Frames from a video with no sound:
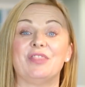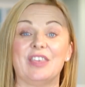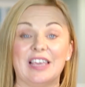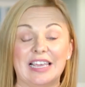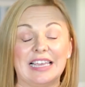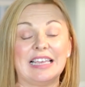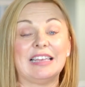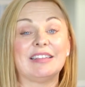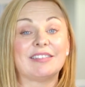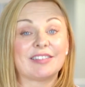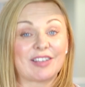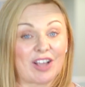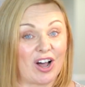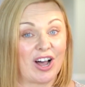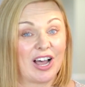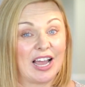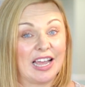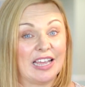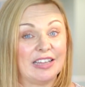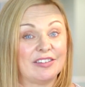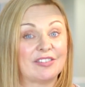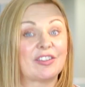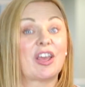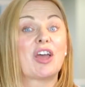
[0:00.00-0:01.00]
these
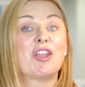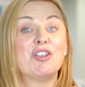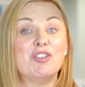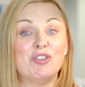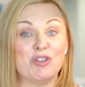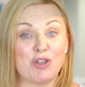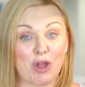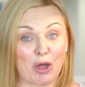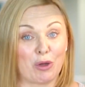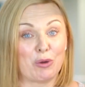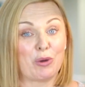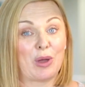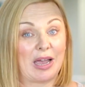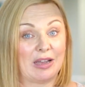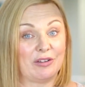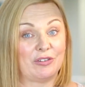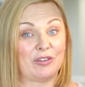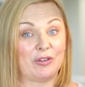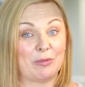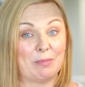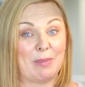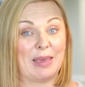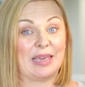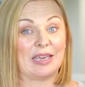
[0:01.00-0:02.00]
guys know how
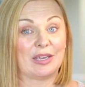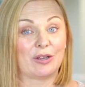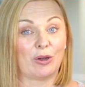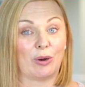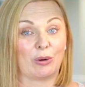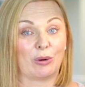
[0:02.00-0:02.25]
to make